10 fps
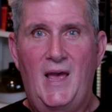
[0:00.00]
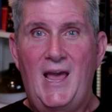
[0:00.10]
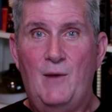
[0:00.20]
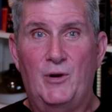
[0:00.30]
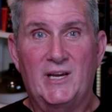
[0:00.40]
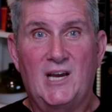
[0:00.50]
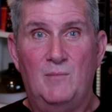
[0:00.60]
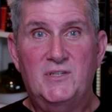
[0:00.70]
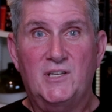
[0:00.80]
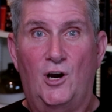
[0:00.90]
And when it
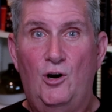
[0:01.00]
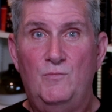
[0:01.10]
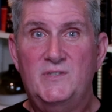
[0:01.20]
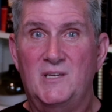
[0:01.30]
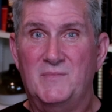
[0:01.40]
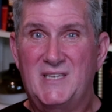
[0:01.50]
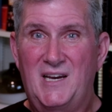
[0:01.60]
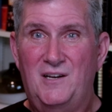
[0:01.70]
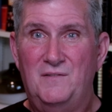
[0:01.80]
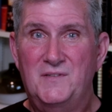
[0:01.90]
comes to homes
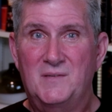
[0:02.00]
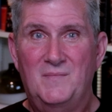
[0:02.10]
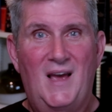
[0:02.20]
themselves,